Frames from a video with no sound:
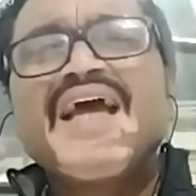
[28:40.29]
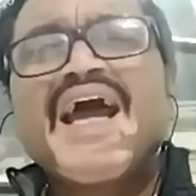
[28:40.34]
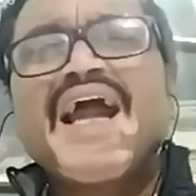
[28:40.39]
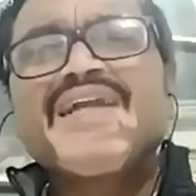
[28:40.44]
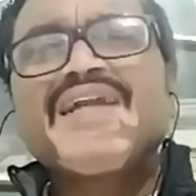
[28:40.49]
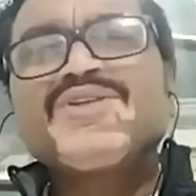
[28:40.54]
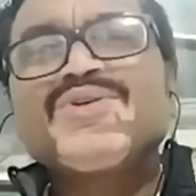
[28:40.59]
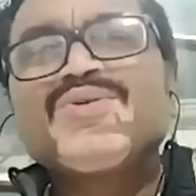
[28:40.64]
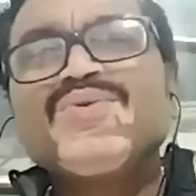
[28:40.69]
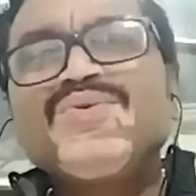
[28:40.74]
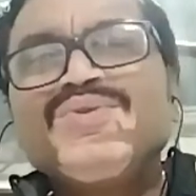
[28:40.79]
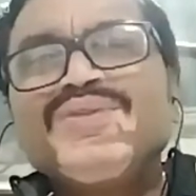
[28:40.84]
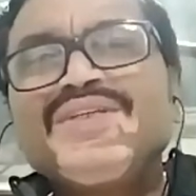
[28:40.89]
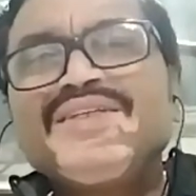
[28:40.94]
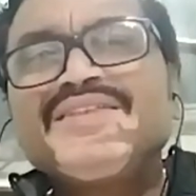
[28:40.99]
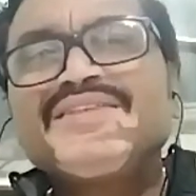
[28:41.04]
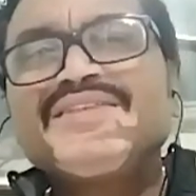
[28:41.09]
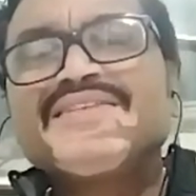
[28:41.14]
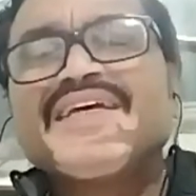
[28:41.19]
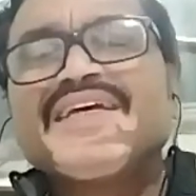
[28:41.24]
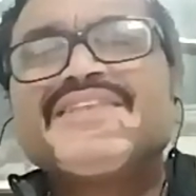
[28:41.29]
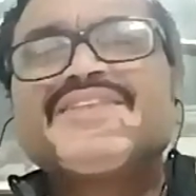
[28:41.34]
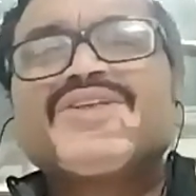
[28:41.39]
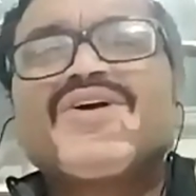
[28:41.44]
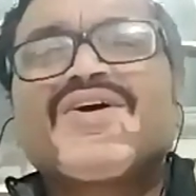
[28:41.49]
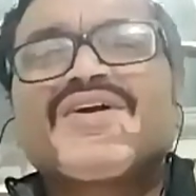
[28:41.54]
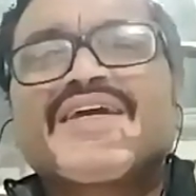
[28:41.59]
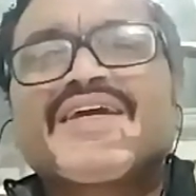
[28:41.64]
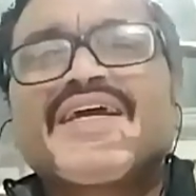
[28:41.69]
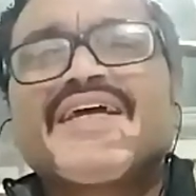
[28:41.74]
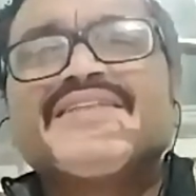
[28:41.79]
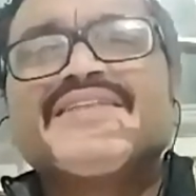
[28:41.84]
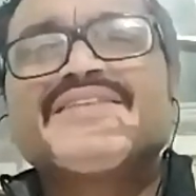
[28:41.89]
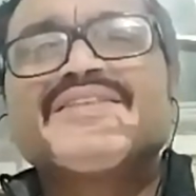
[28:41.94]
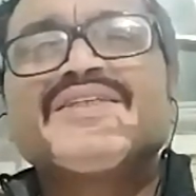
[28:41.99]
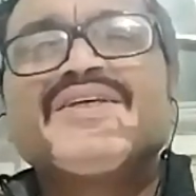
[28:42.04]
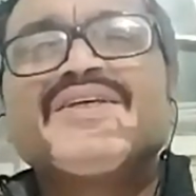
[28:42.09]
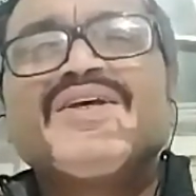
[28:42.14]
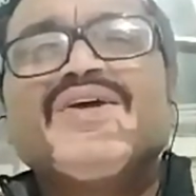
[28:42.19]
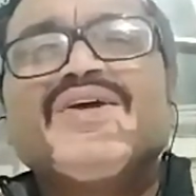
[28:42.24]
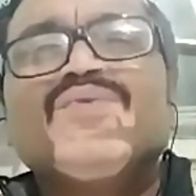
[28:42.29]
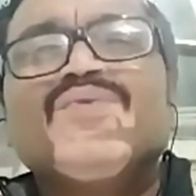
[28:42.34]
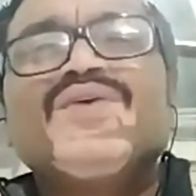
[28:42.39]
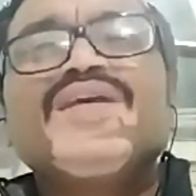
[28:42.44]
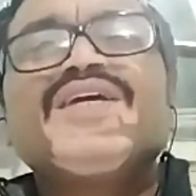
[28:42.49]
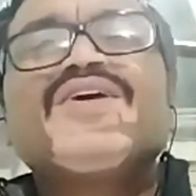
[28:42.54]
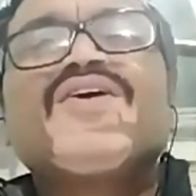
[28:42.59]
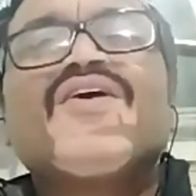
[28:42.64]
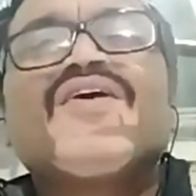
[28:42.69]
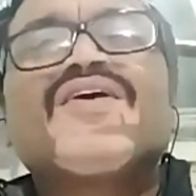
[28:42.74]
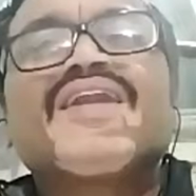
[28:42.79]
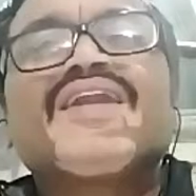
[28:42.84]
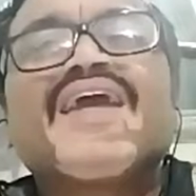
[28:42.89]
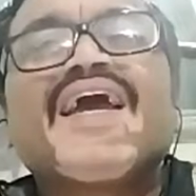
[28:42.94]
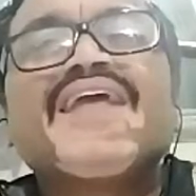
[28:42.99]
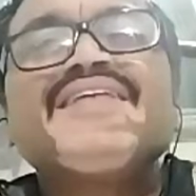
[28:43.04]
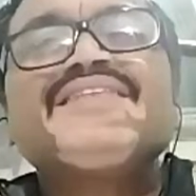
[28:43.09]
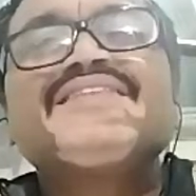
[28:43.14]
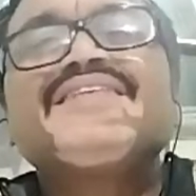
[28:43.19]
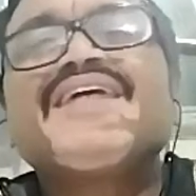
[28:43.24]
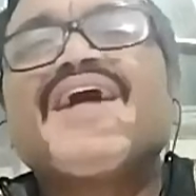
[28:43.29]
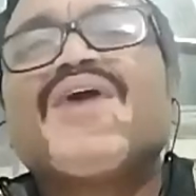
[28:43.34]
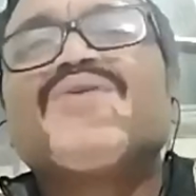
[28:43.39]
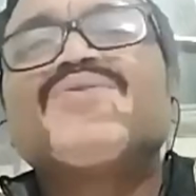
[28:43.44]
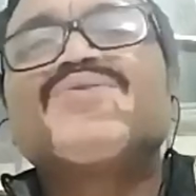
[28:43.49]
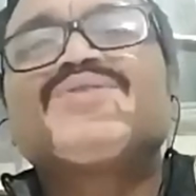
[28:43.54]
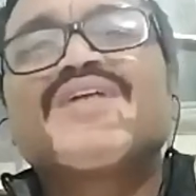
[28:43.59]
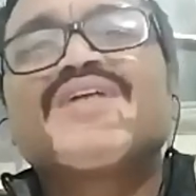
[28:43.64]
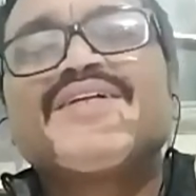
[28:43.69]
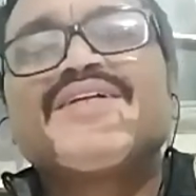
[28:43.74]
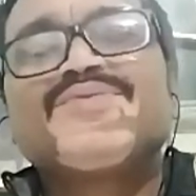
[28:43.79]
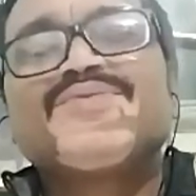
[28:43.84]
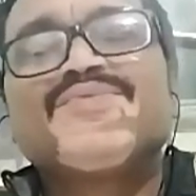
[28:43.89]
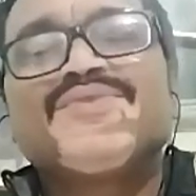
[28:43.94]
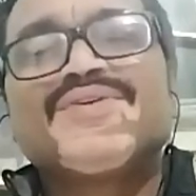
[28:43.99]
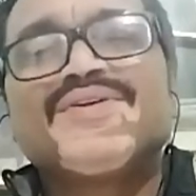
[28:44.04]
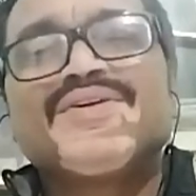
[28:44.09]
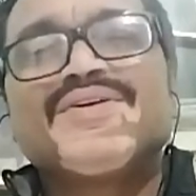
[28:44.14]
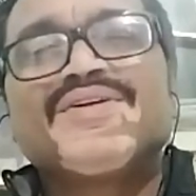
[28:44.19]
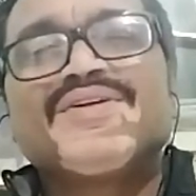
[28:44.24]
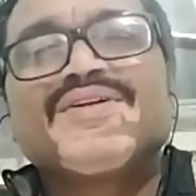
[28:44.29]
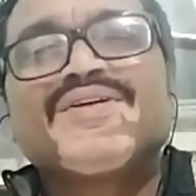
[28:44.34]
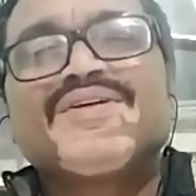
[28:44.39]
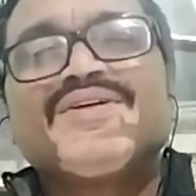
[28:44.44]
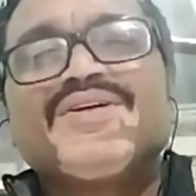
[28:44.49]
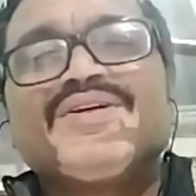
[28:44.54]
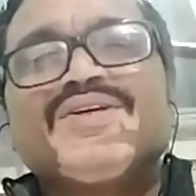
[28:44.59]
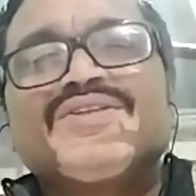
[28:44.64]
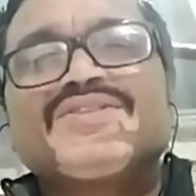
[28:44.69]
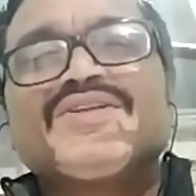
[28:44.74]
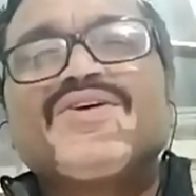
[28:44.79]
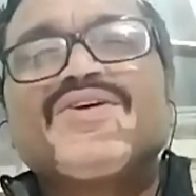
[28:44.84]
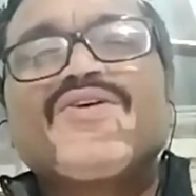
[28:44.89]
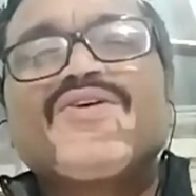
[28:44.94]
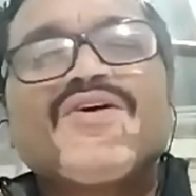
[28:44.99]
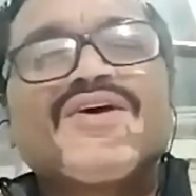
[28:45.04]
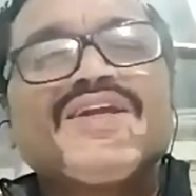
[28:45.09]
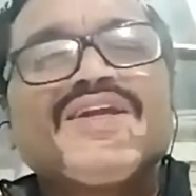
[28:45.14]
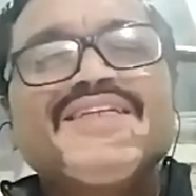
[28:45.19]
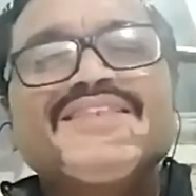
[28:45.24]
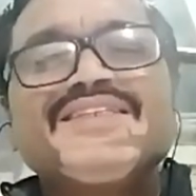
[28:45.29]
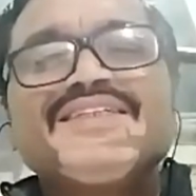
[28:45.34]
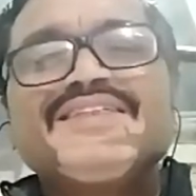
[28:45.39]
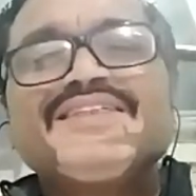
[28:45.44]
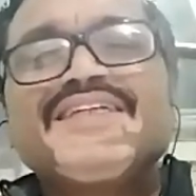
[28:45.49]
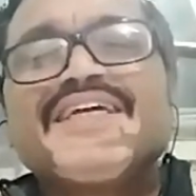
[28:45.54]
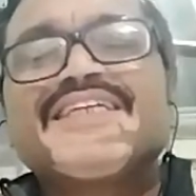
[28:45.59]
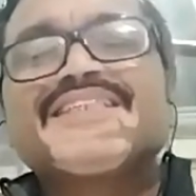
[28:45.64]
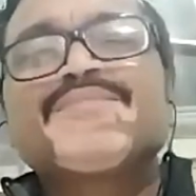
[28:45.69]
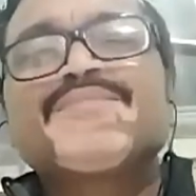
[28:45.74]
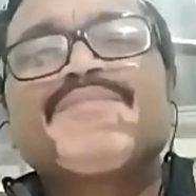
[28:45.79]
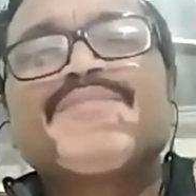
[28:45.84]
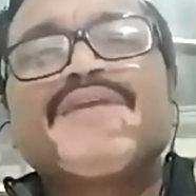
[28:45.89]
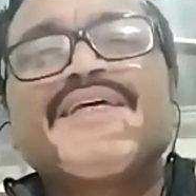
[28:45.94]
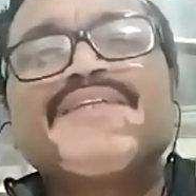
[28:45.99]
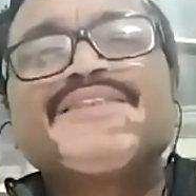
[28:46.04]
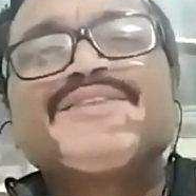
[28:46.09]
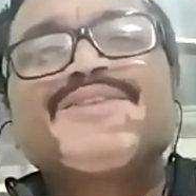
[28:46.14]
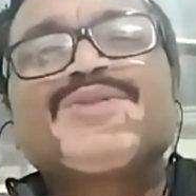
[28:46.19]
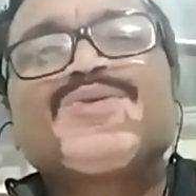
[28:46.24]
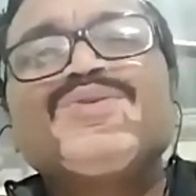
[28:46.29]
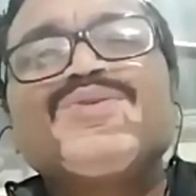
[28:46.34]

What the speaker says: And through these sense organs, we cognize the outside world. So cognition takes place